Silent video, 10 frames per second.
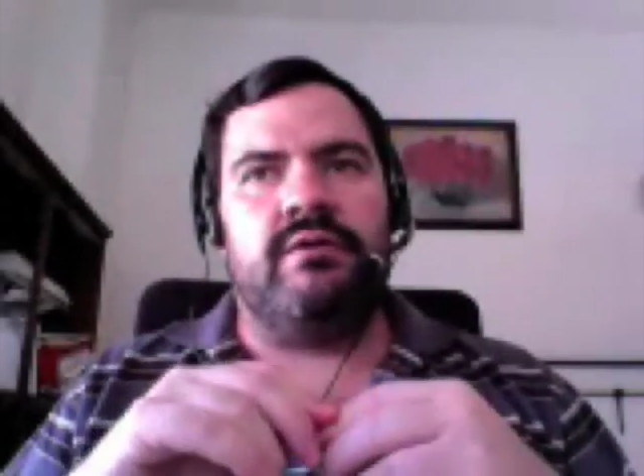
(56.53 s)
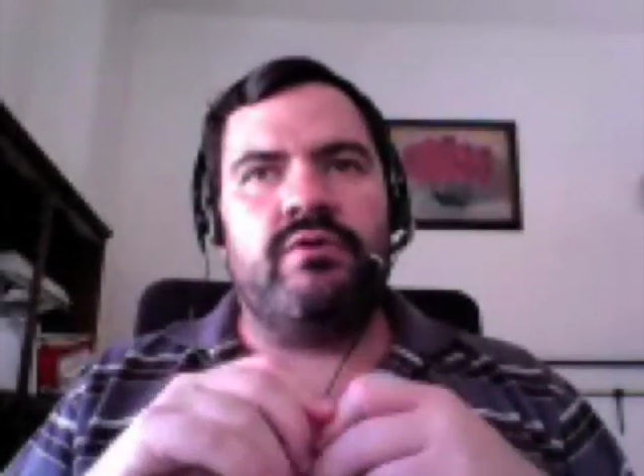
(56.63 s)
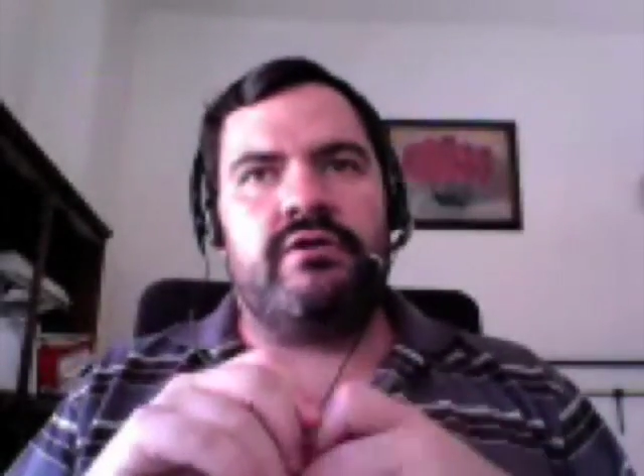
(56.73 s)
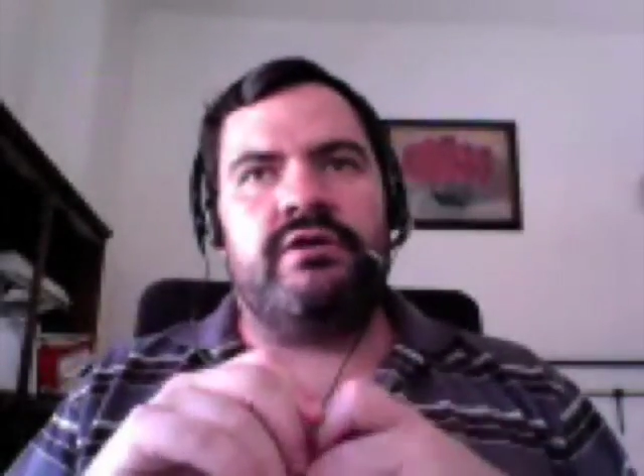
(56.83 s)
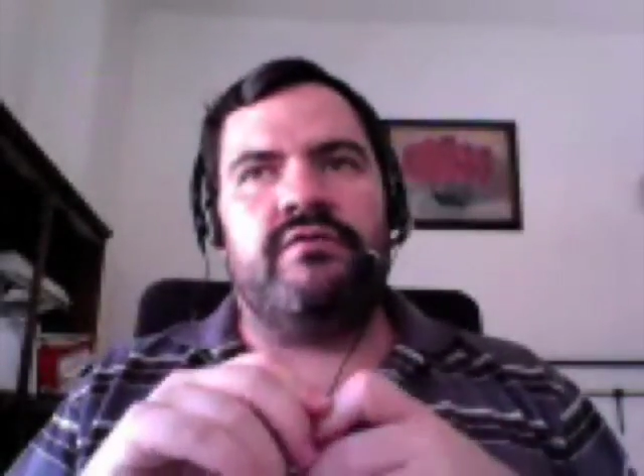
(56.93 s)
and
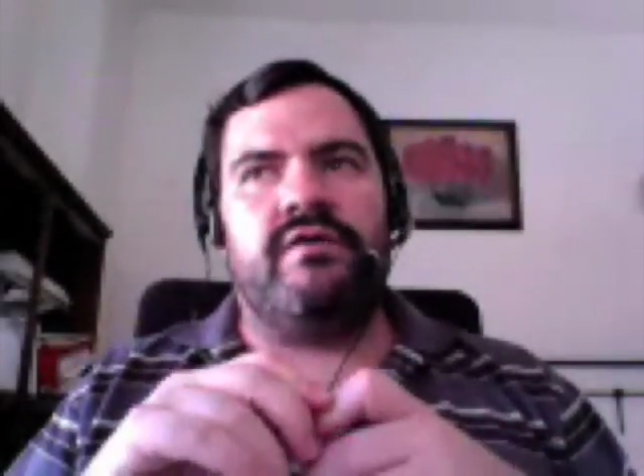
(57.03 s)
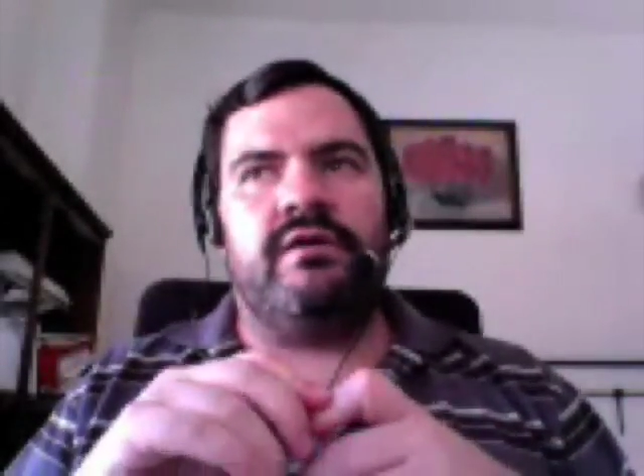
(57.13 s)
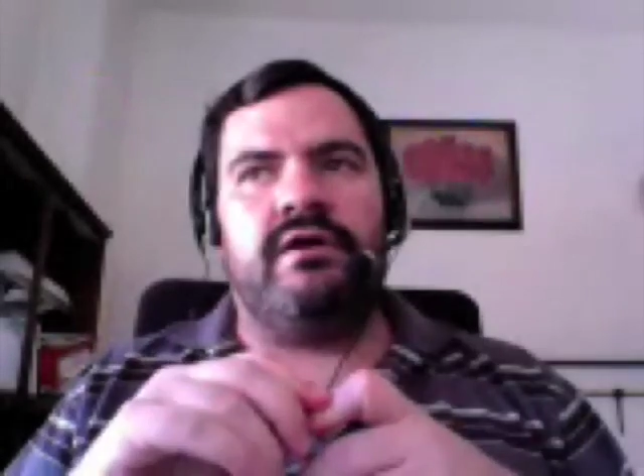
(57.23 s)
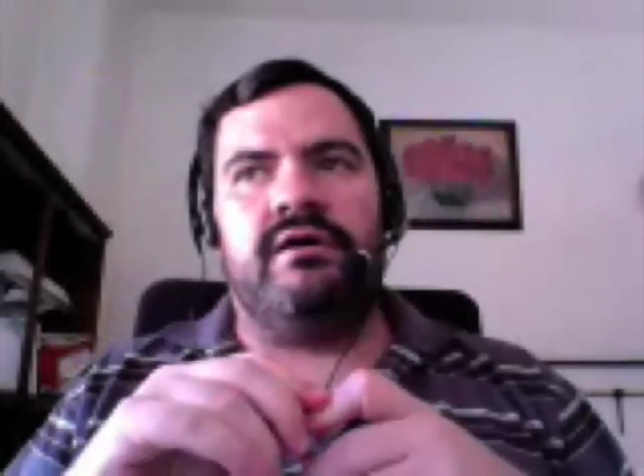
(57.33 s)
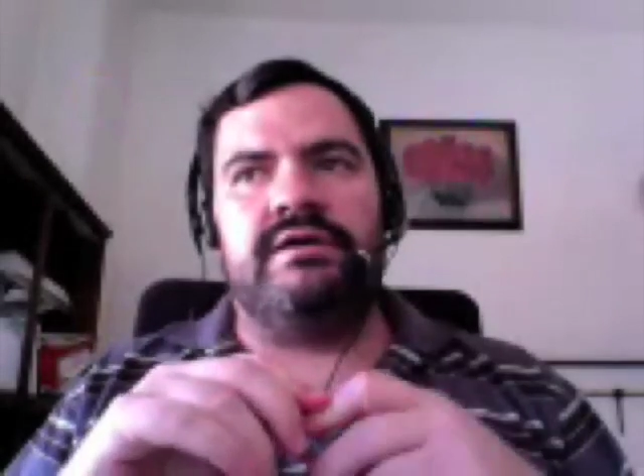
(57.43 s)
we're going to
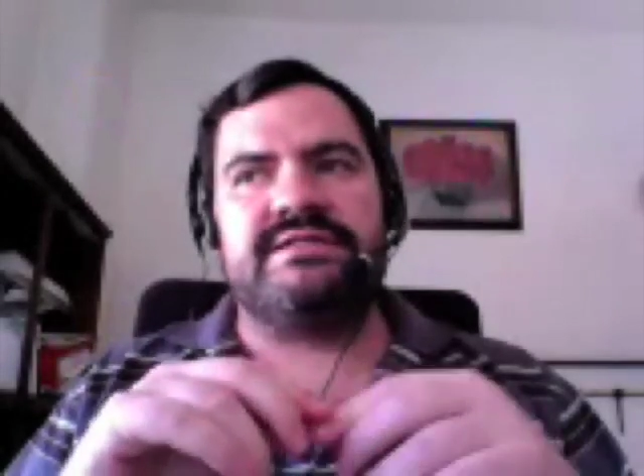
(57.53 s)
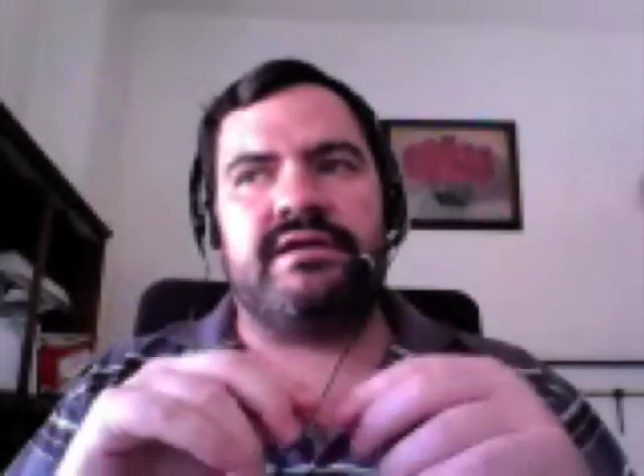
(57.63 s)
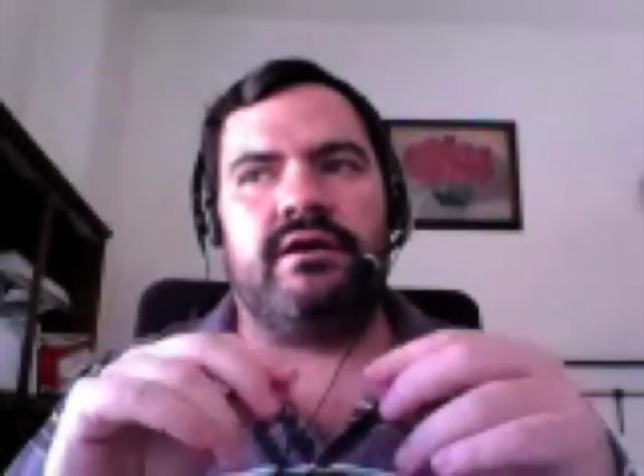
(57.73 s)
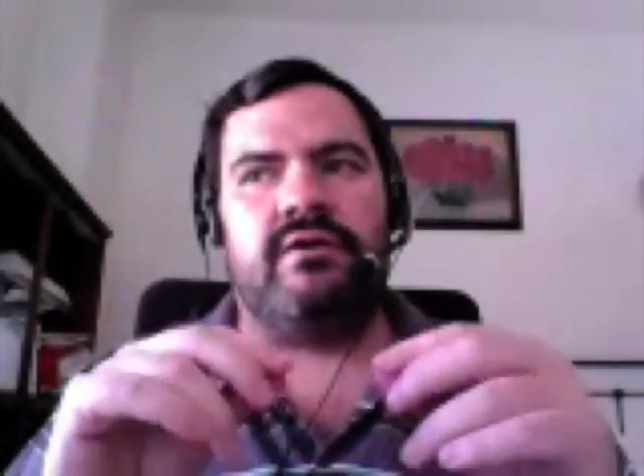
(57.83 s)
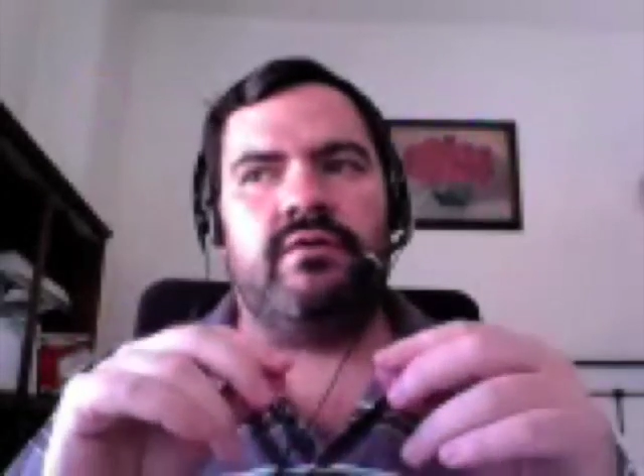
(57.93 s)

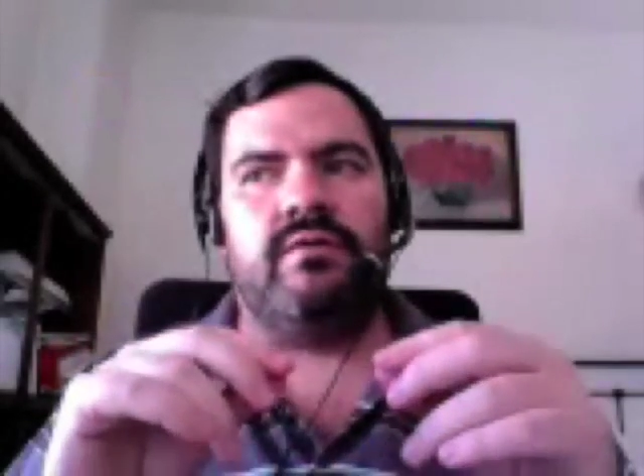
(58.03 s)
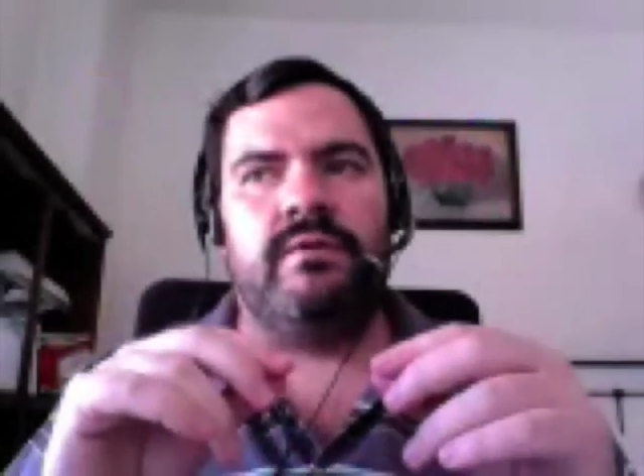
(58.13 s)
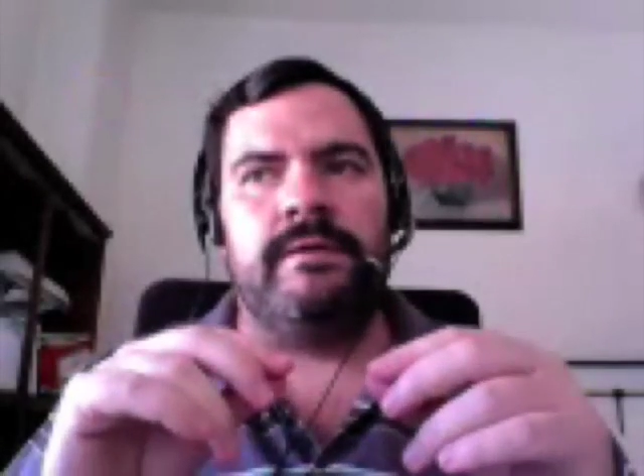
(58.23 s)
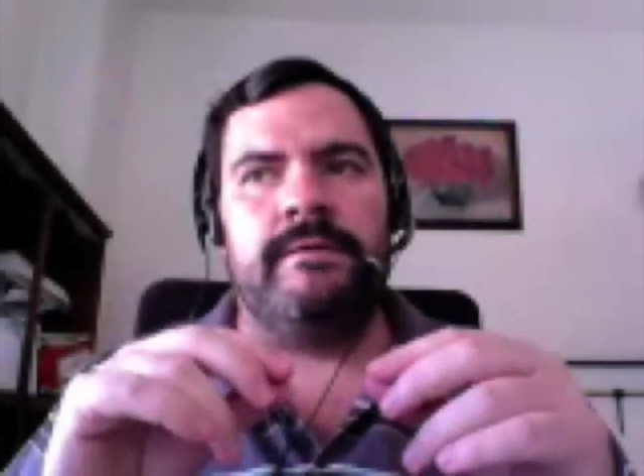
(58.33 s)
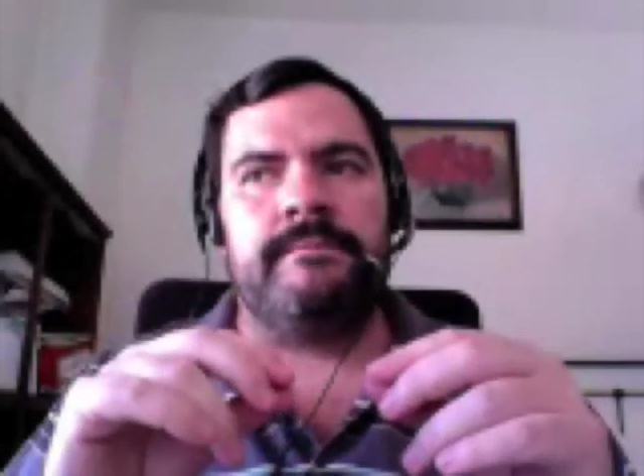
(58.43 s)
realize
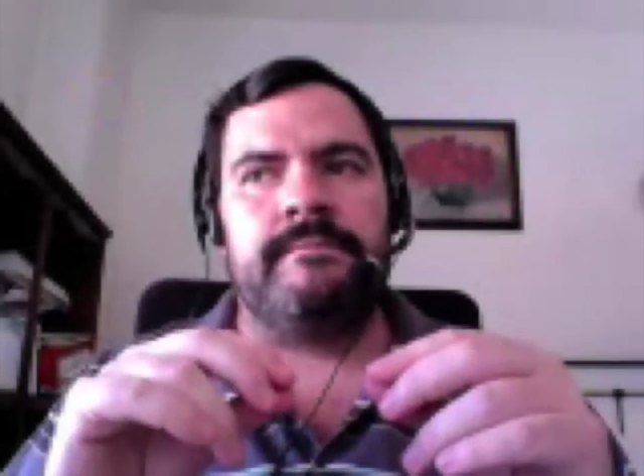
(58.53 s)
how